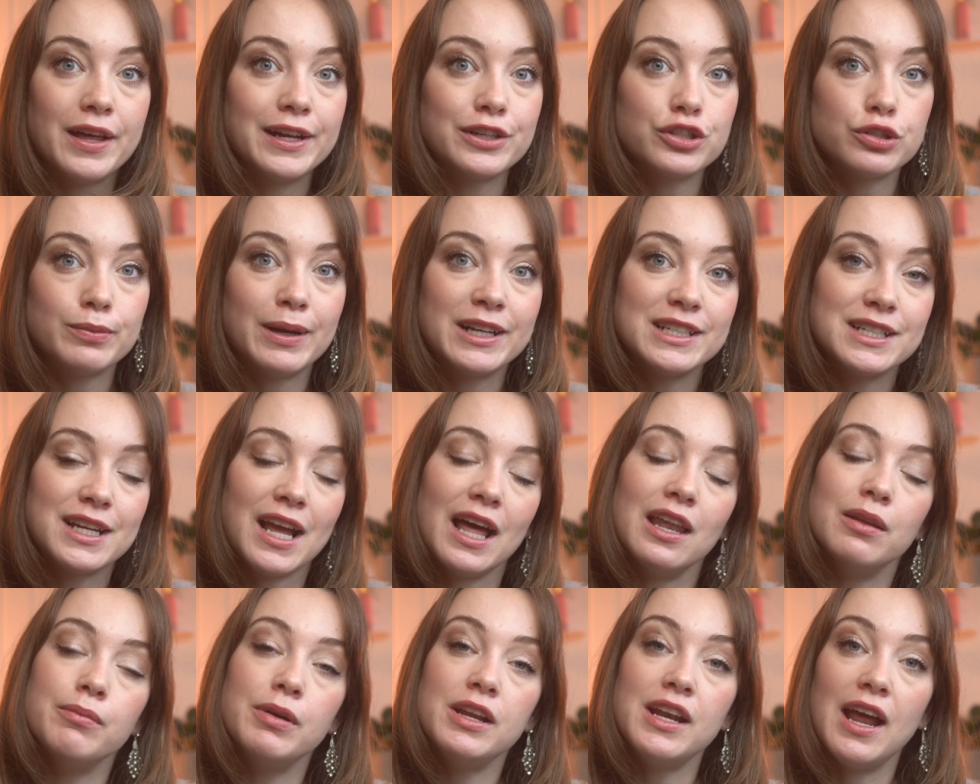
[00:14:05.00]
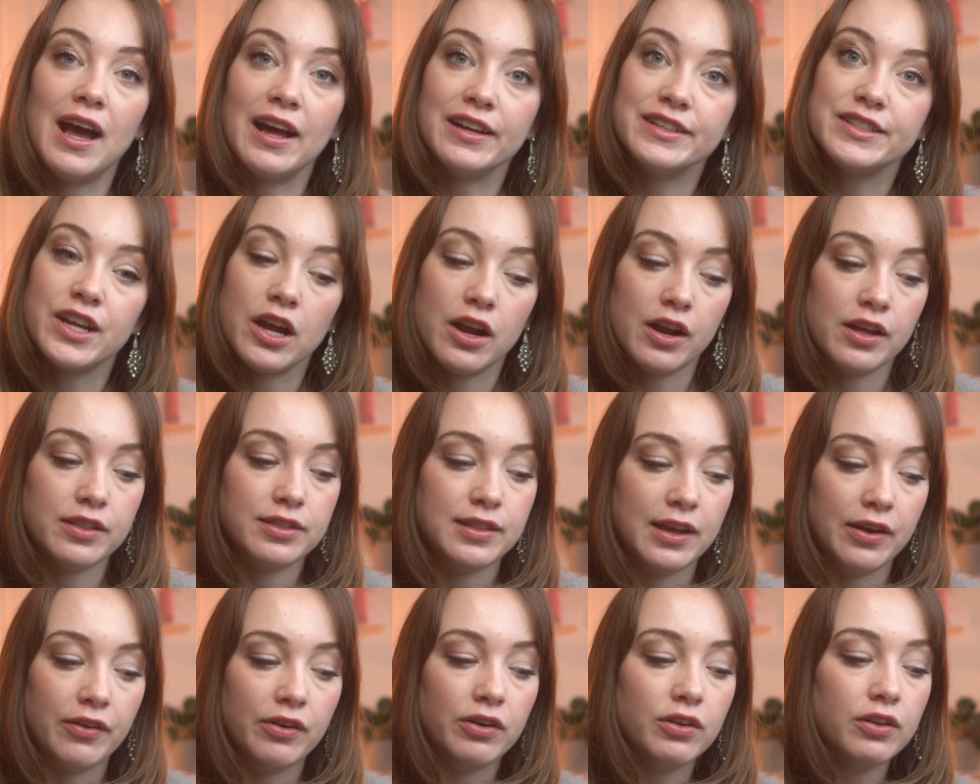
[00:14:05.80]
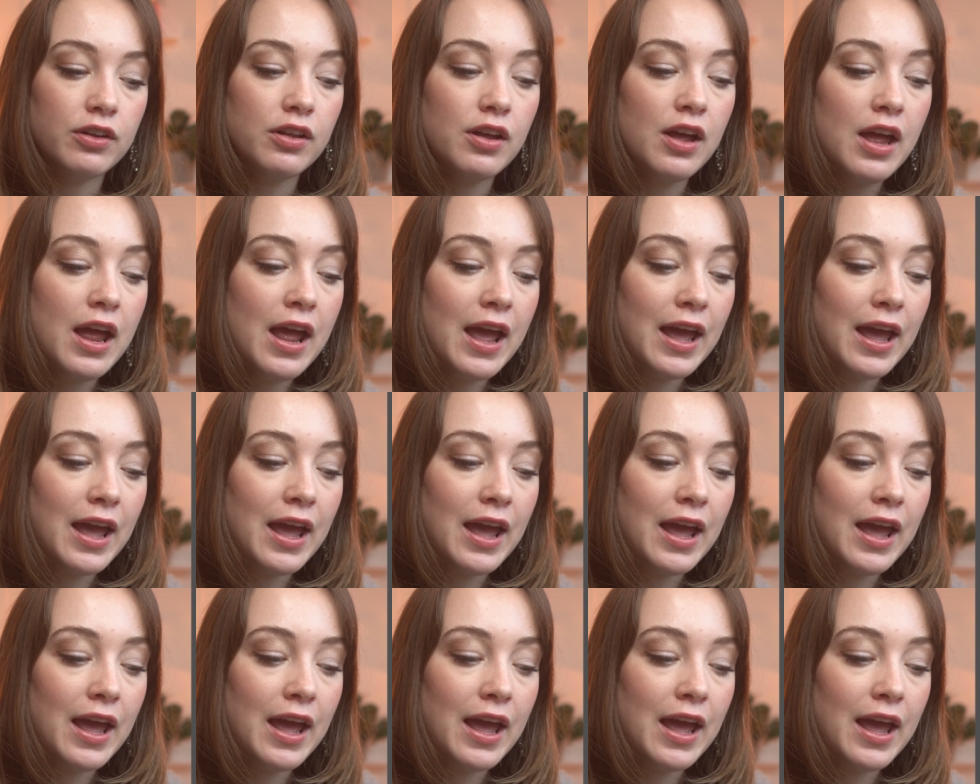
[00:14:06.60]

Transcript: that dramatic element and her ethereal.